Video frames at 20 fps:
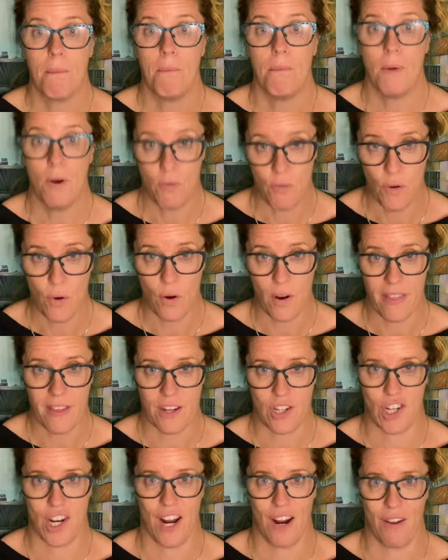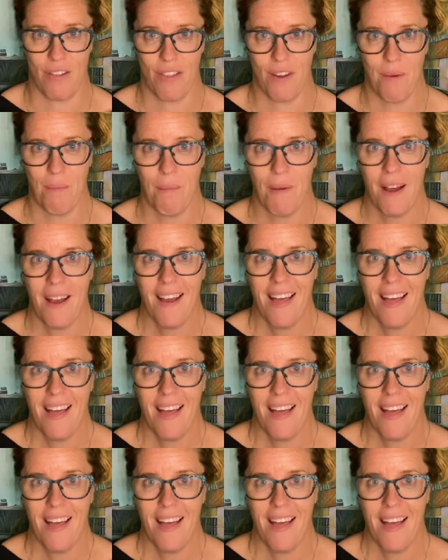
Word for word: before they share them.